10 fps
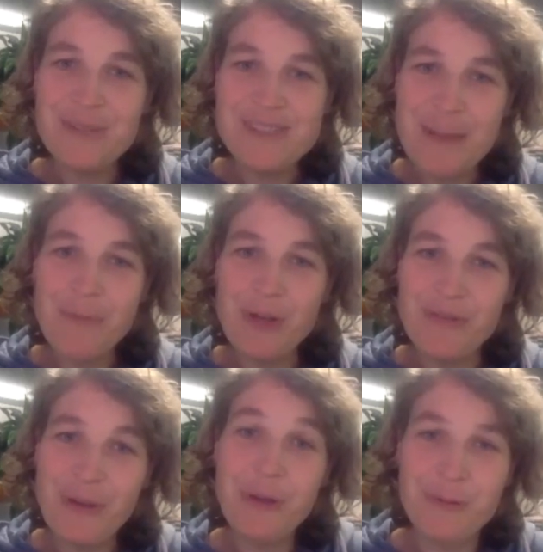with someone a
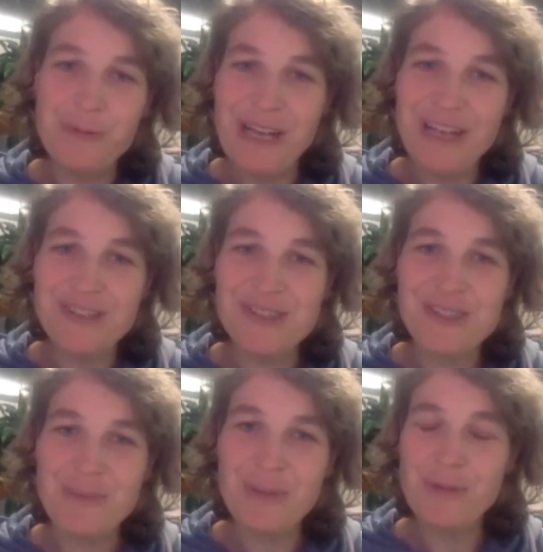very good
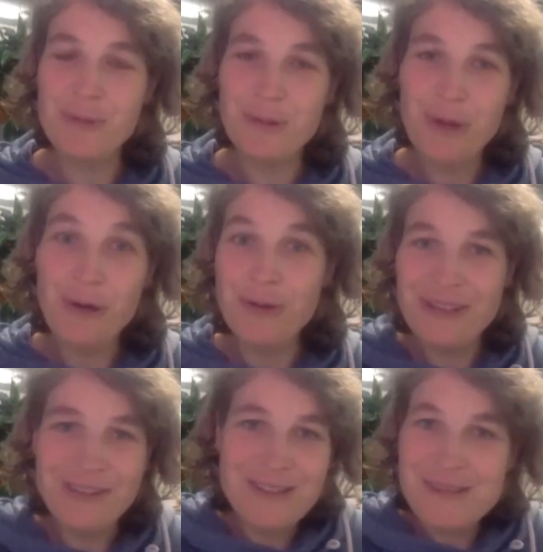relationship and you would know
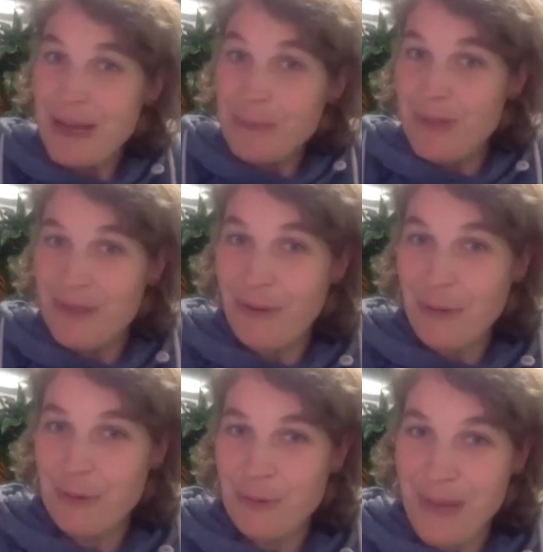that this might be a
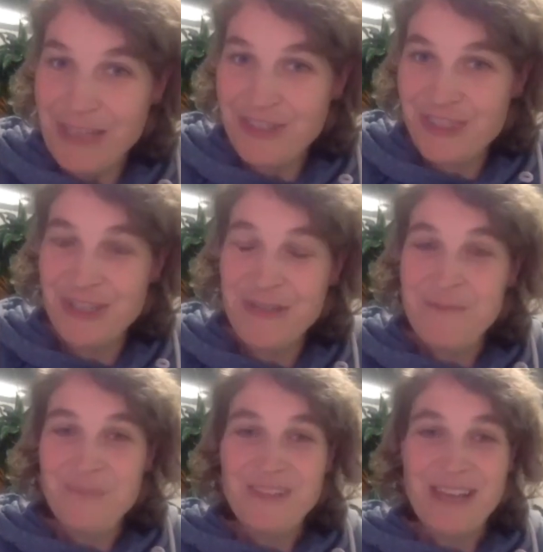very good match,
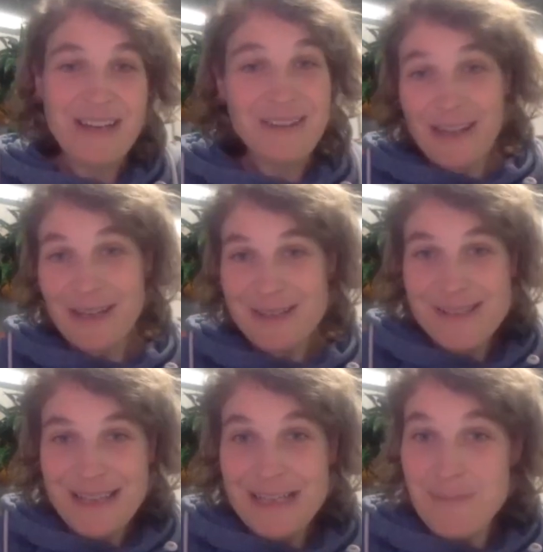then I think it's
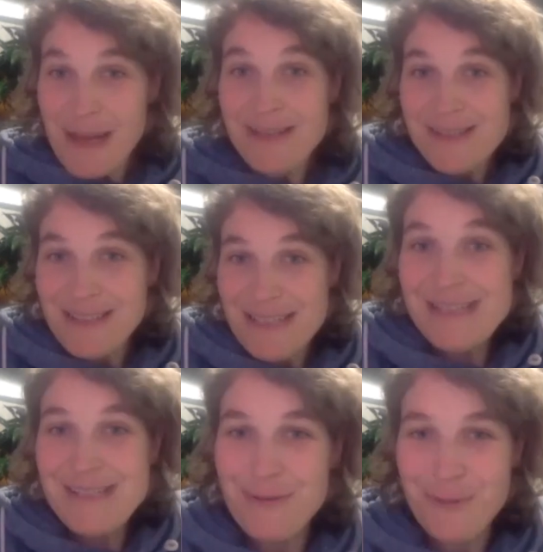it makes it
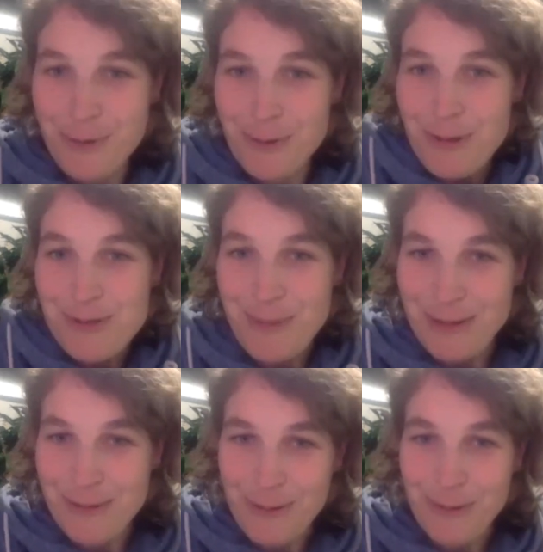easier for you as well
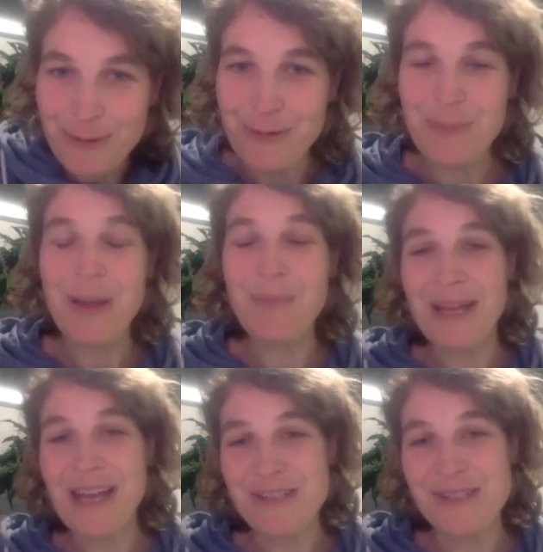to go through the
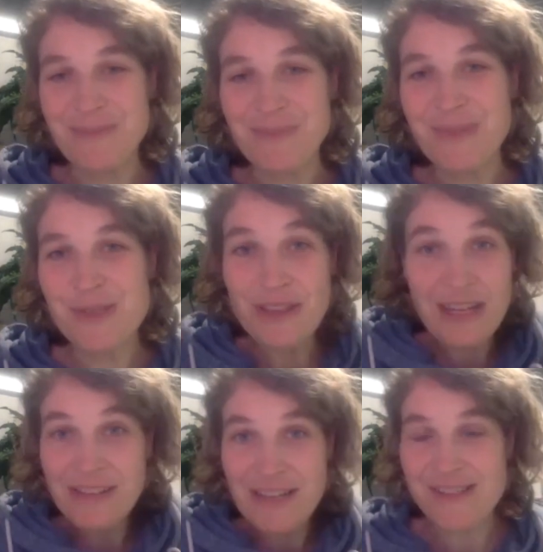application. So I
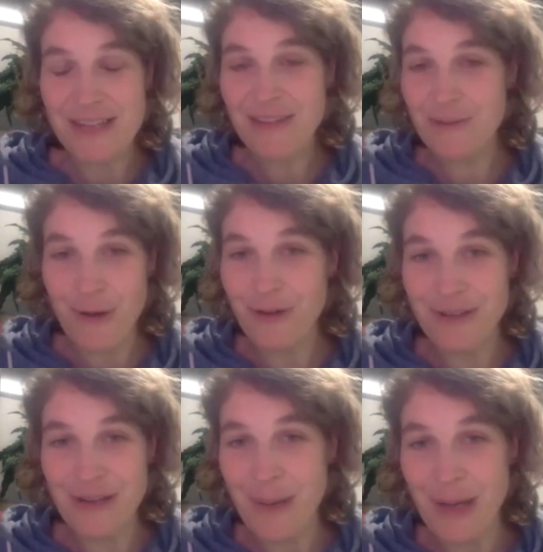think there's nothing
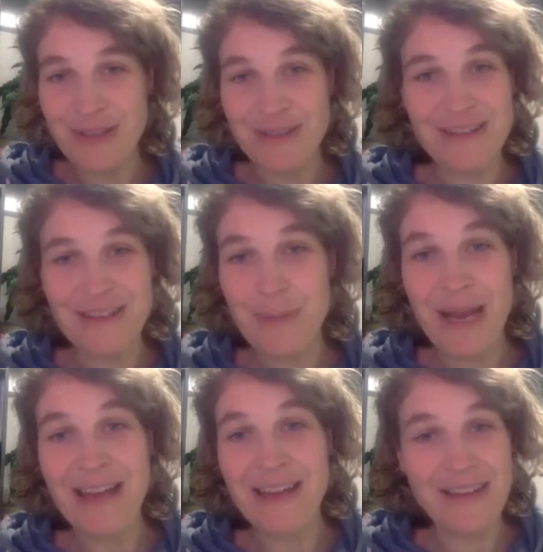wrong about it in
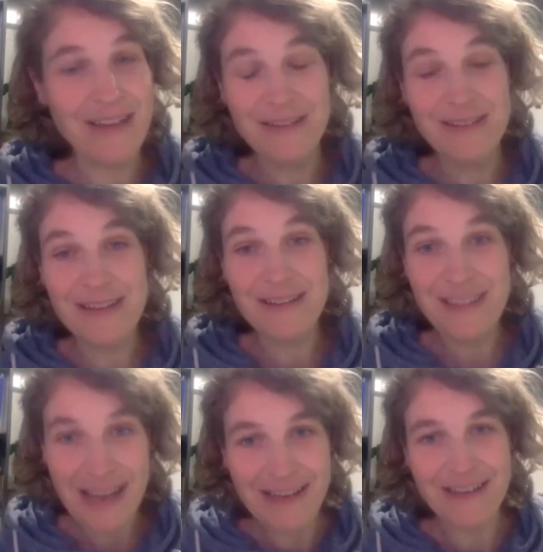applying in in
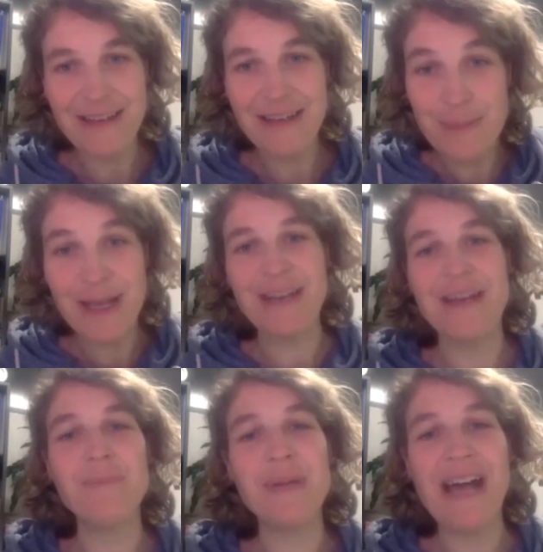telling emailing
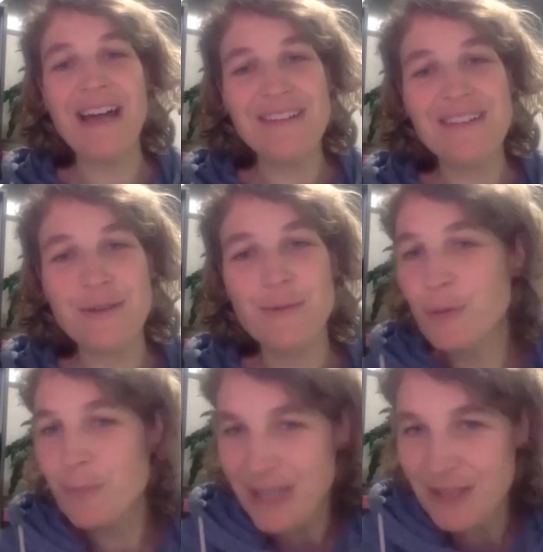a PI that you
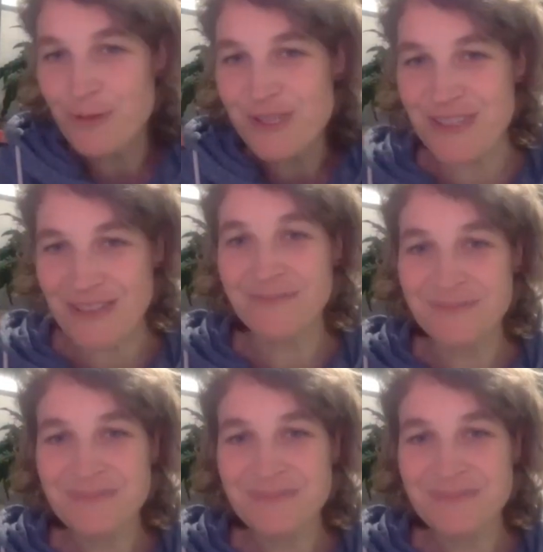would be interested.